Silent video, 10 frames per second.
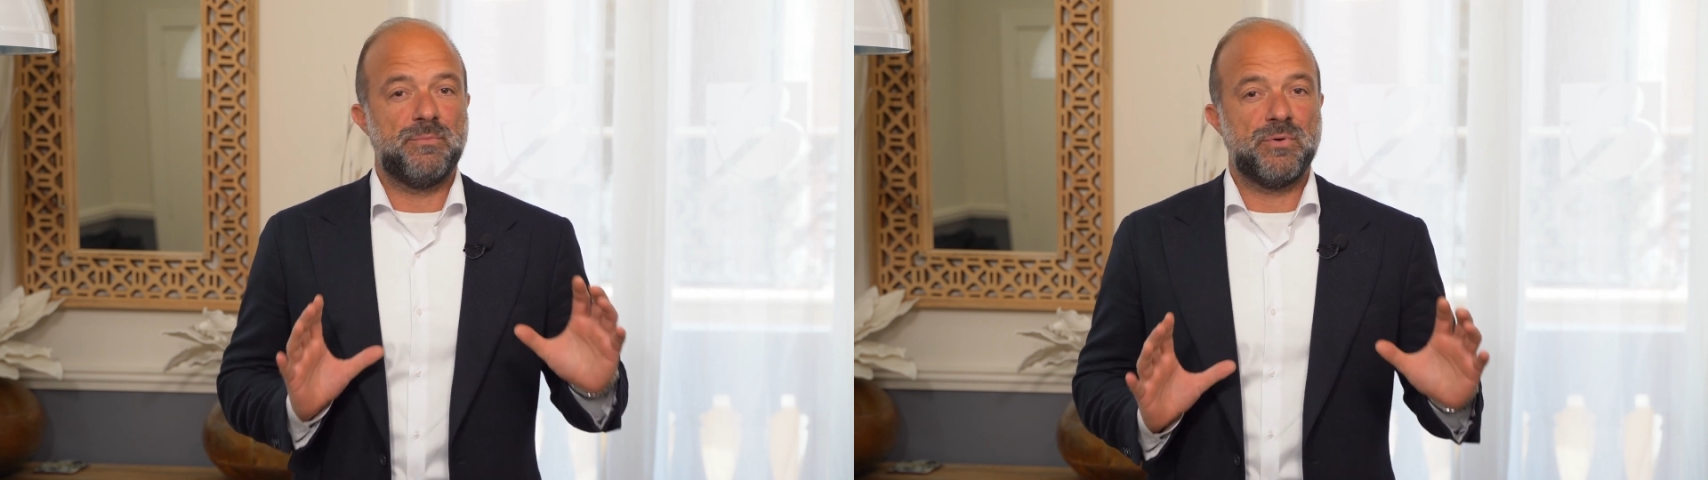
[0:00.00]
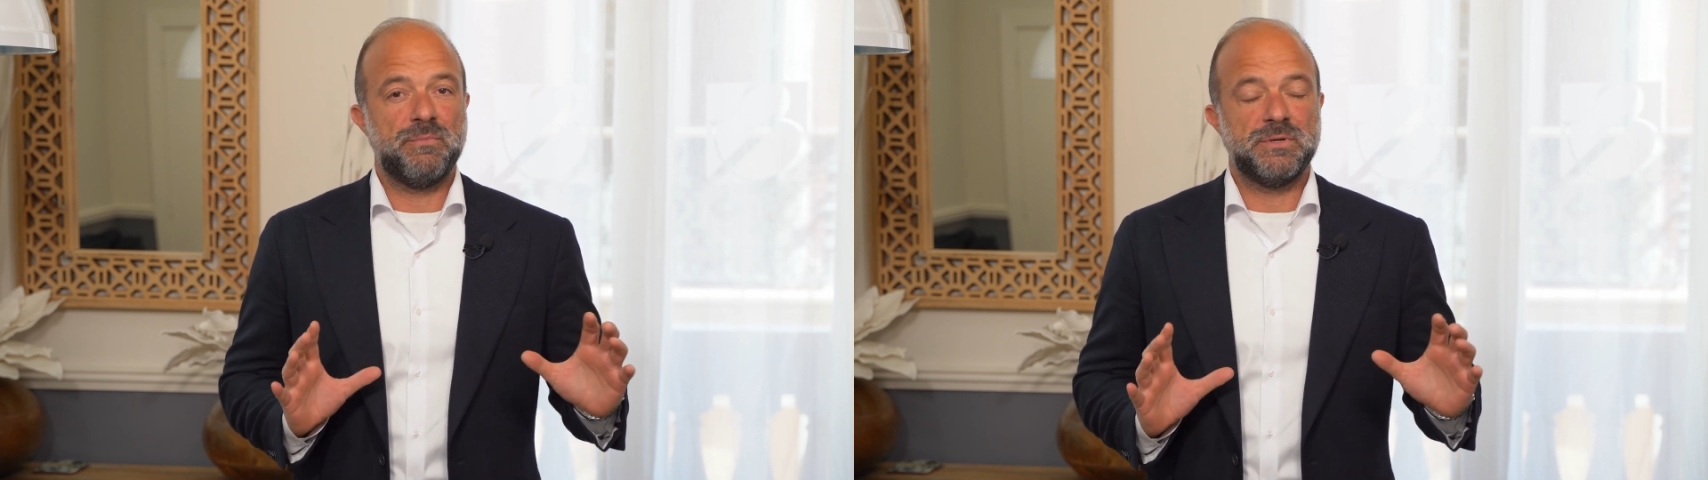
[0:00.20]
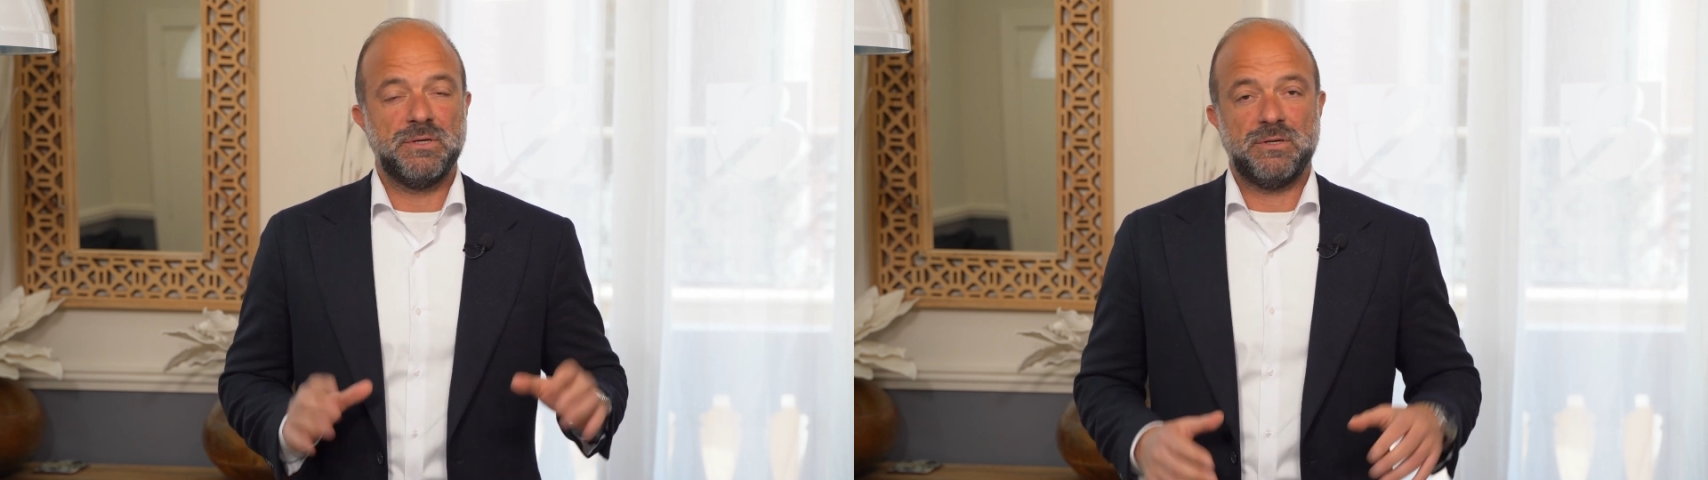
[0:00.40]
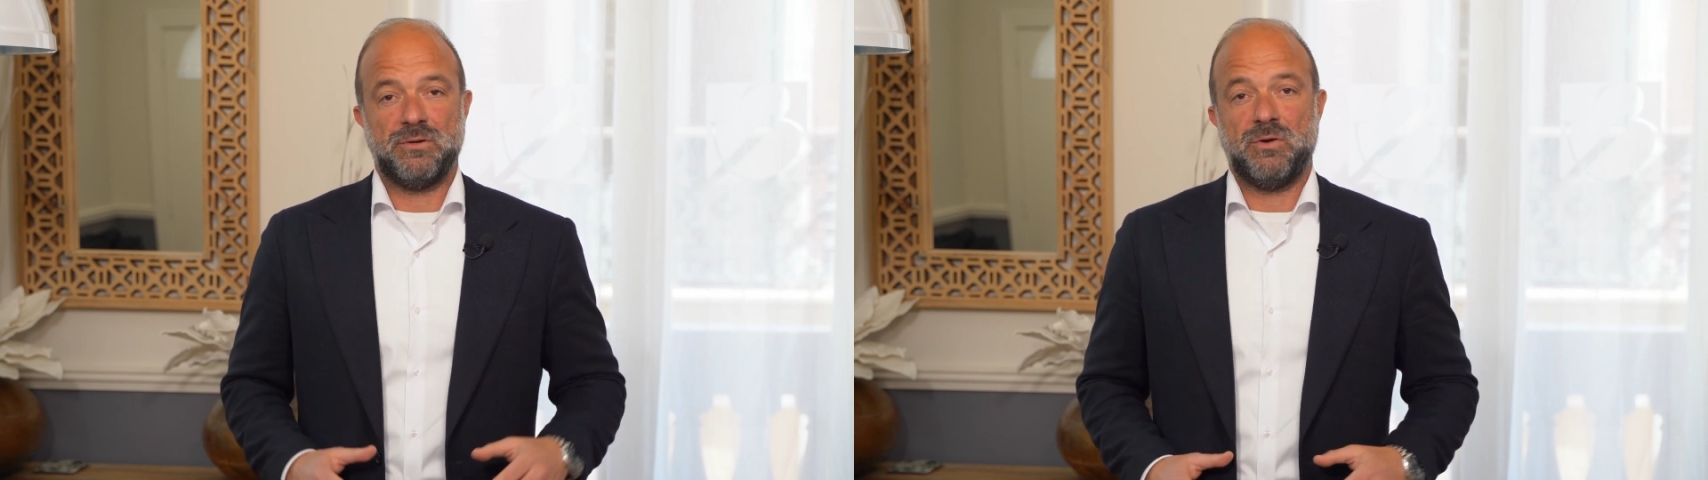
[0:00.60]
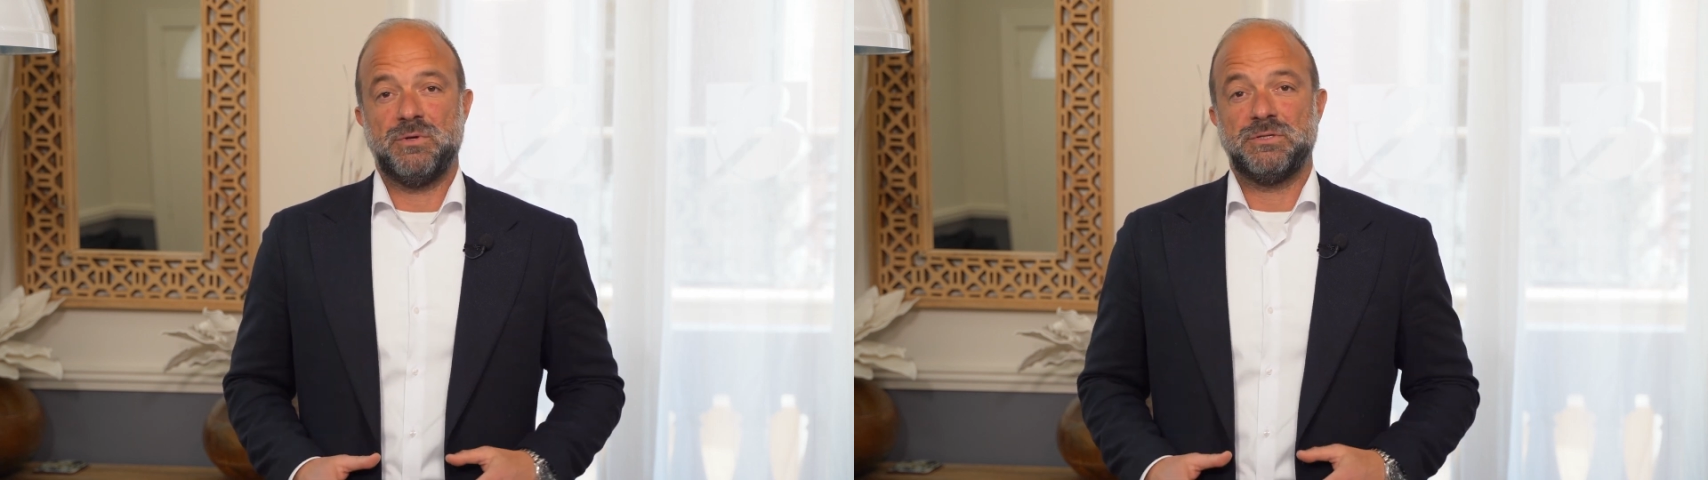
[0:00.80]
property.
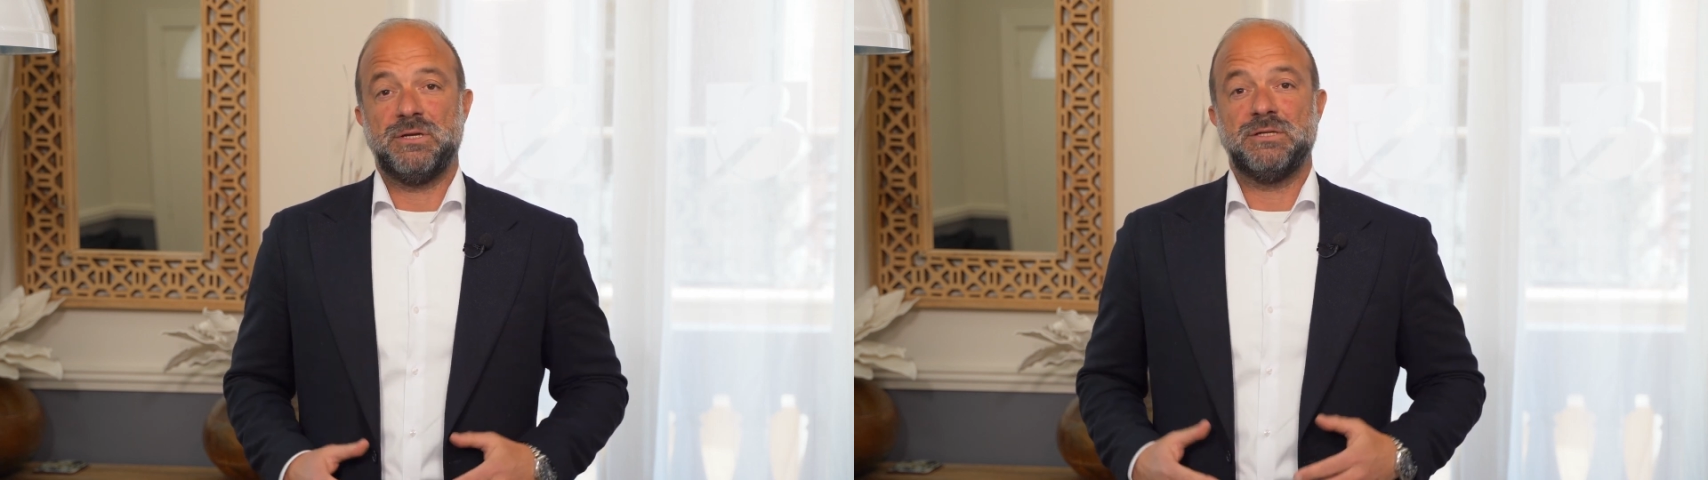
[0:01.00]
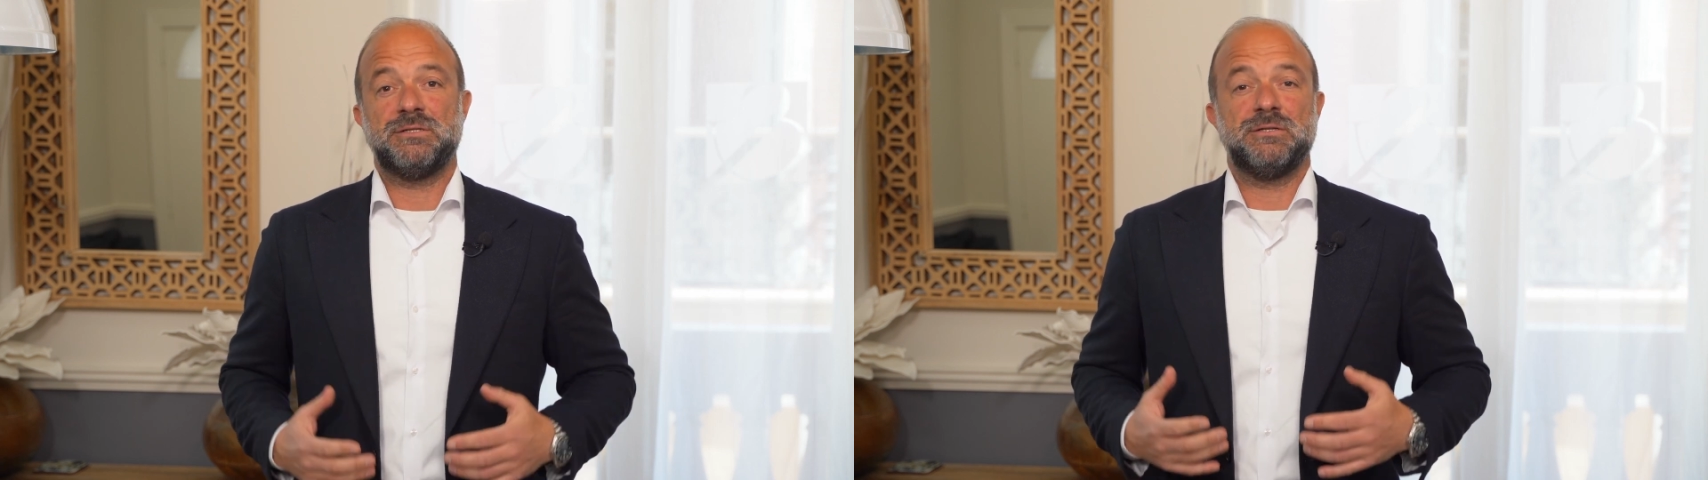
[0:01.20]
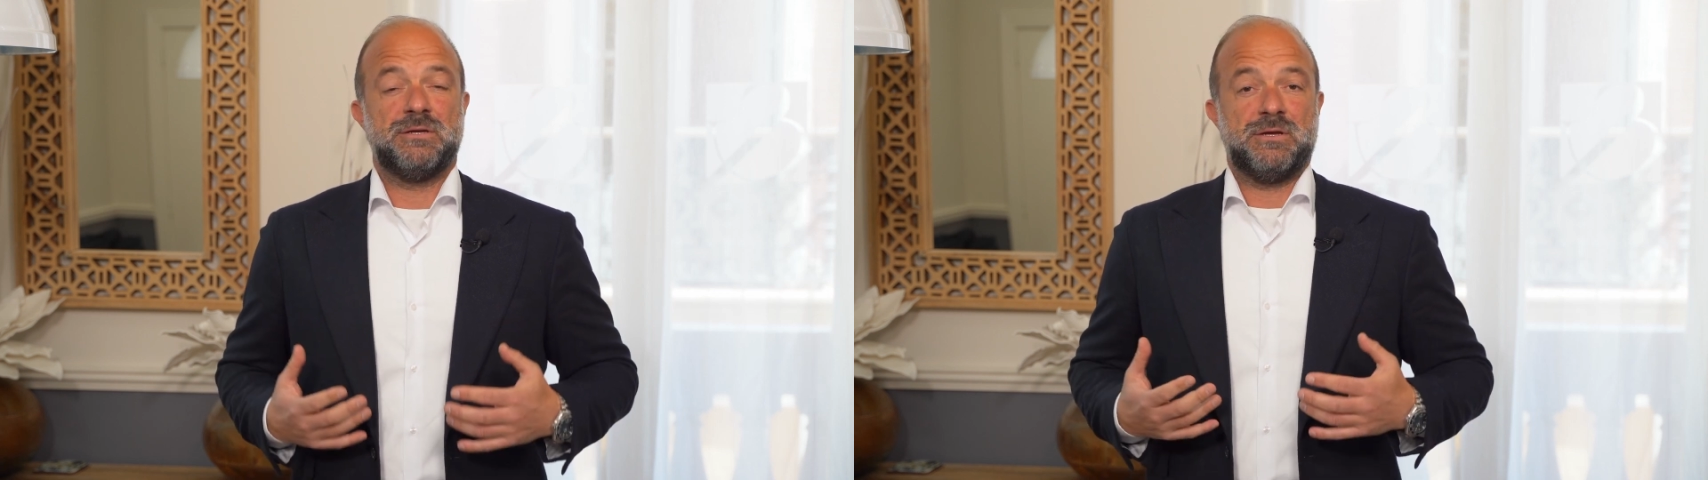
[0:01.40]
Obviously, is